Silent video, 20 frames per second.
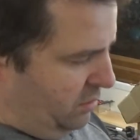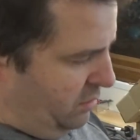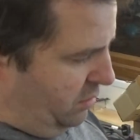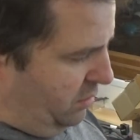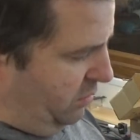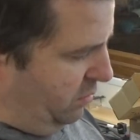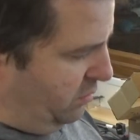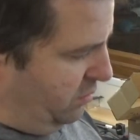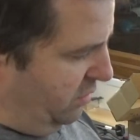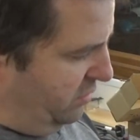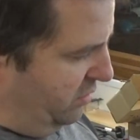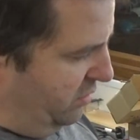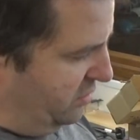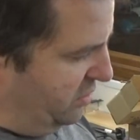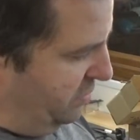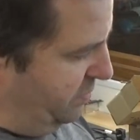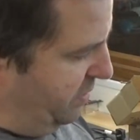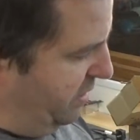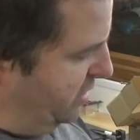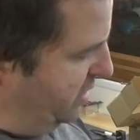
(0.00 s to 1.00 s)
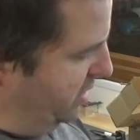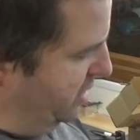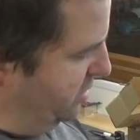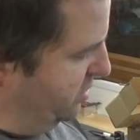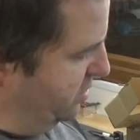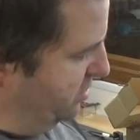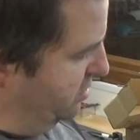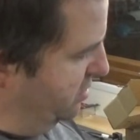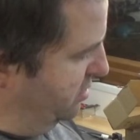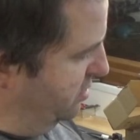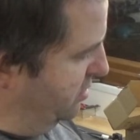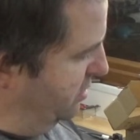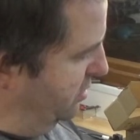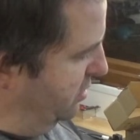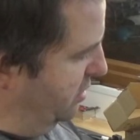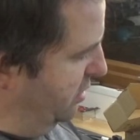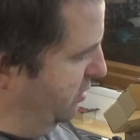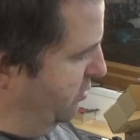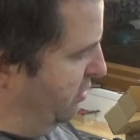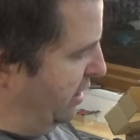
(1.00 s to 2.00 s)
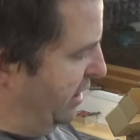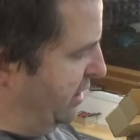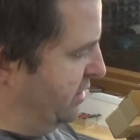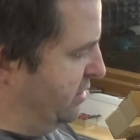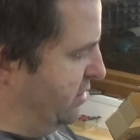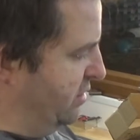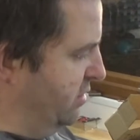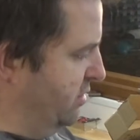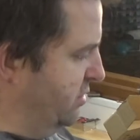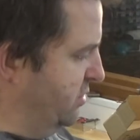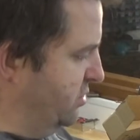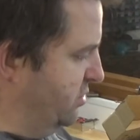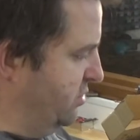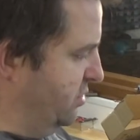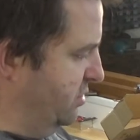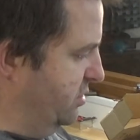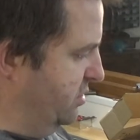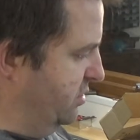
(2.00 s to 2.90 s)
All quite nicely packaged, all anodised.